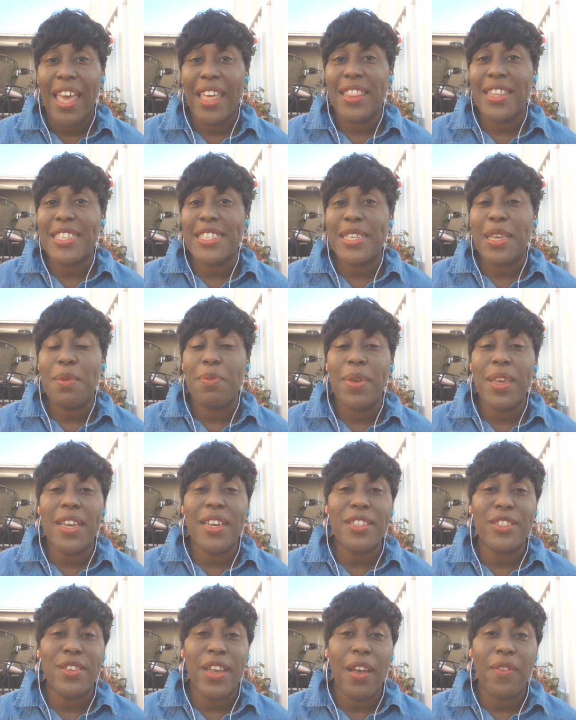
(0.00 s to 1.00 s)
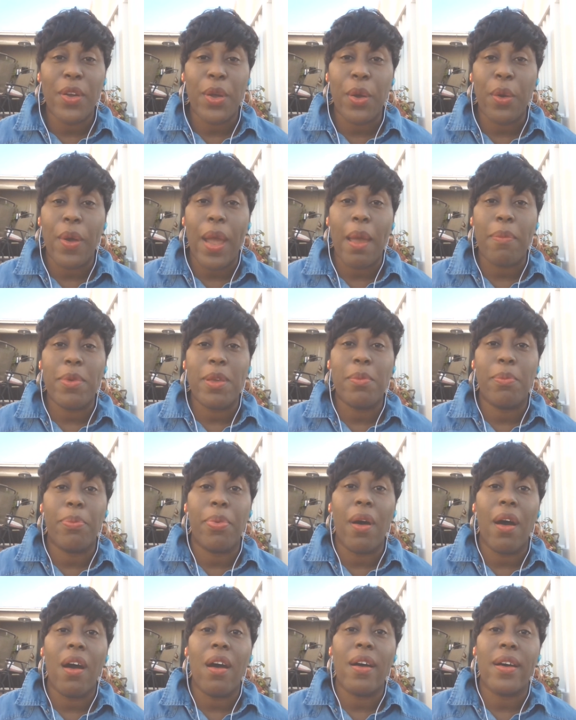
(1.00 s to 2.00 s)
This could be because you have a crappy
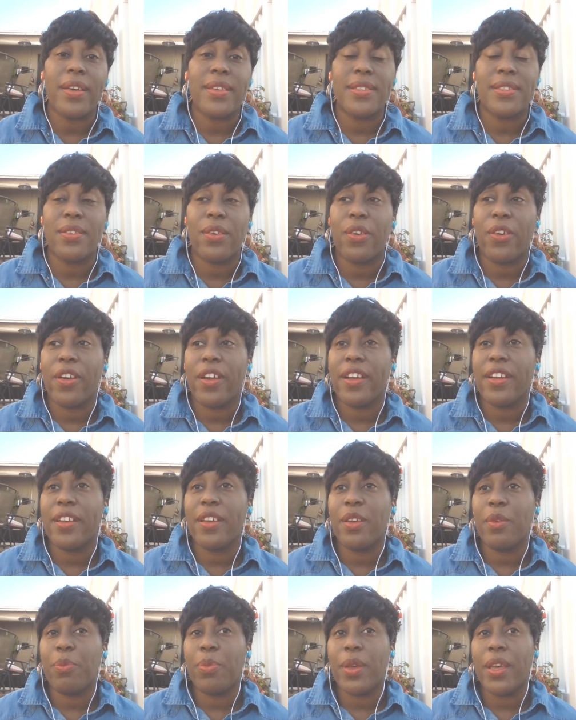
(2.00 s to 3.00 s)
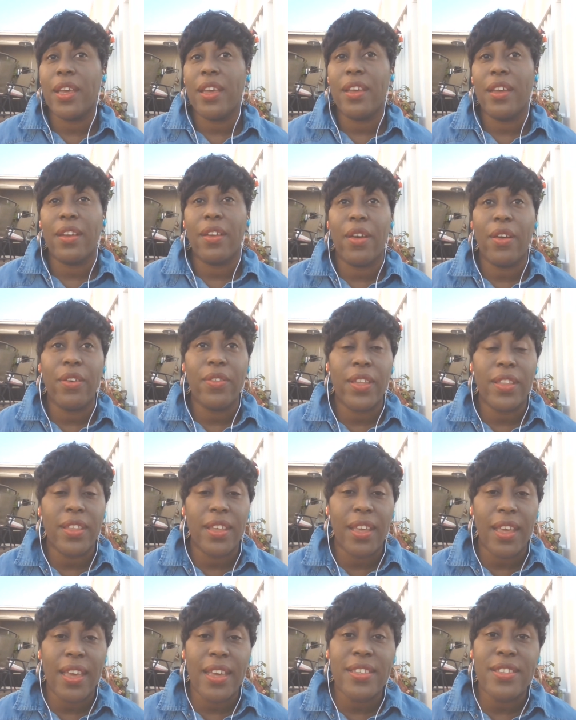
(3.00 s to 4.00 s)
boss, or it could be, that the
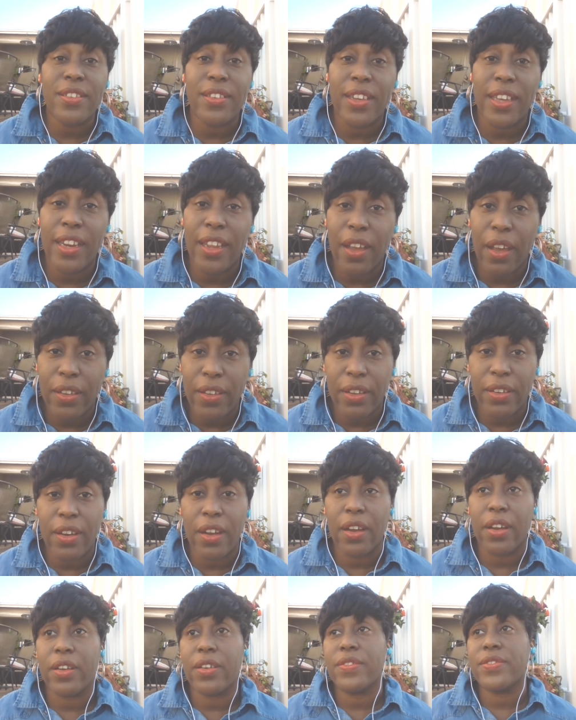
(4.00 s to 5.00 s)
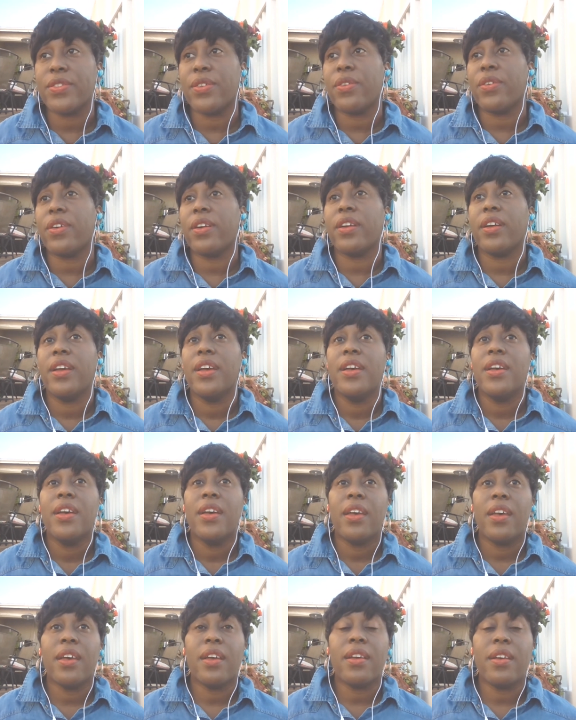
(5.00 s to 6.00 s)
kids are getting on your nerves, or
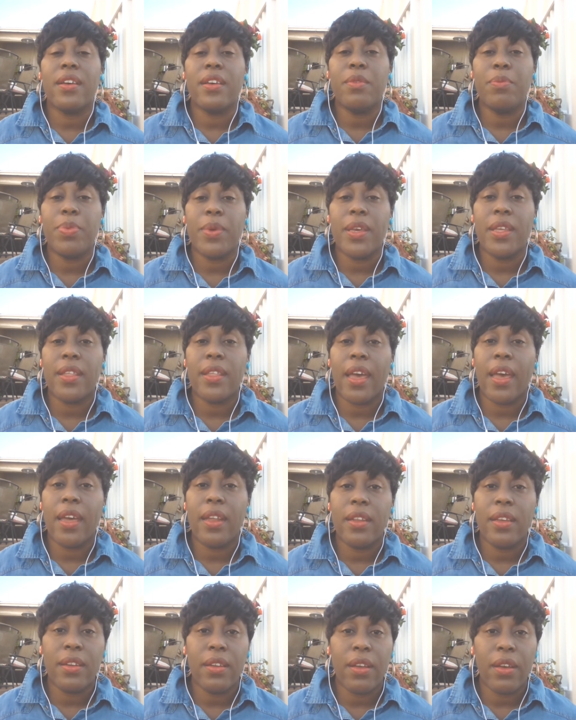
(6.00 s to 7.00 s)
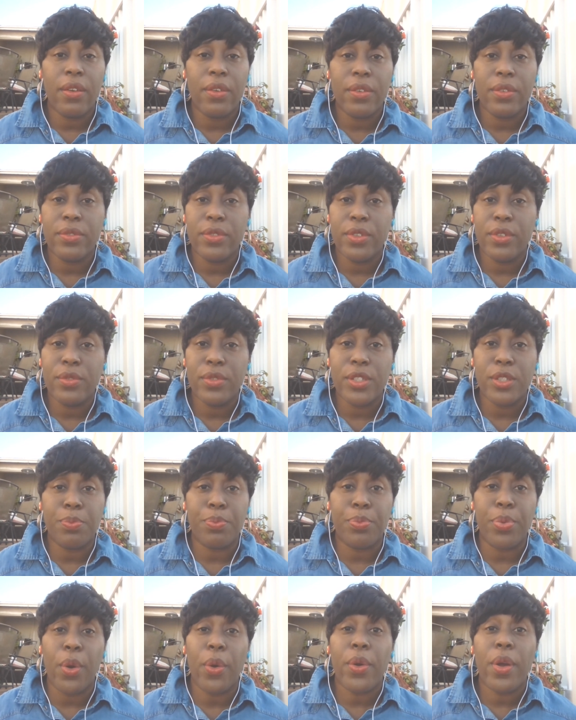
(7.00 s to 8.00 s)
it could be that, you just
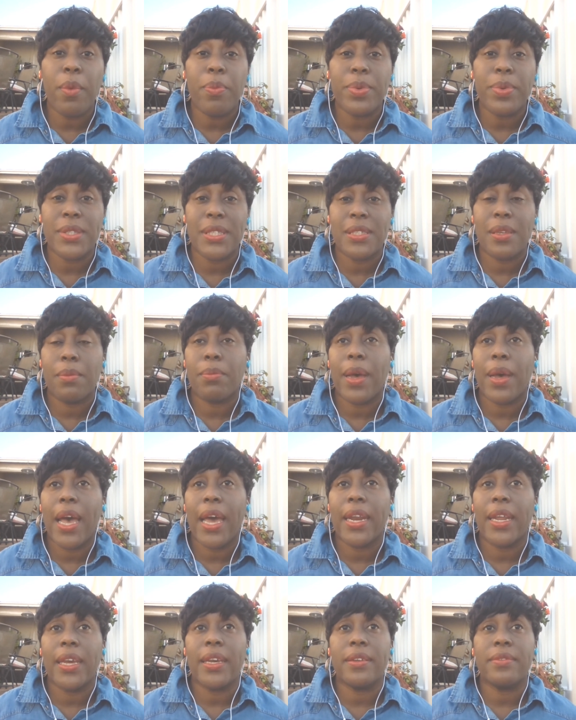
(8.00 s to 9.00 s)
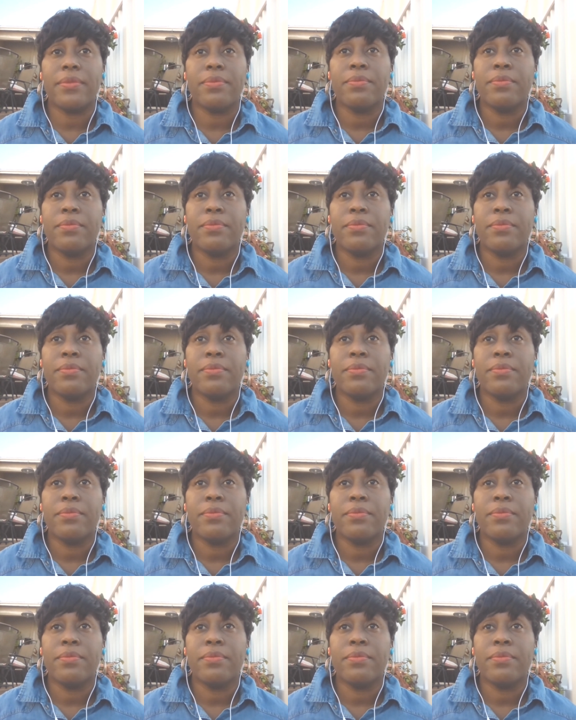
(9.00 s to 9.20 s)
broke up with somebody.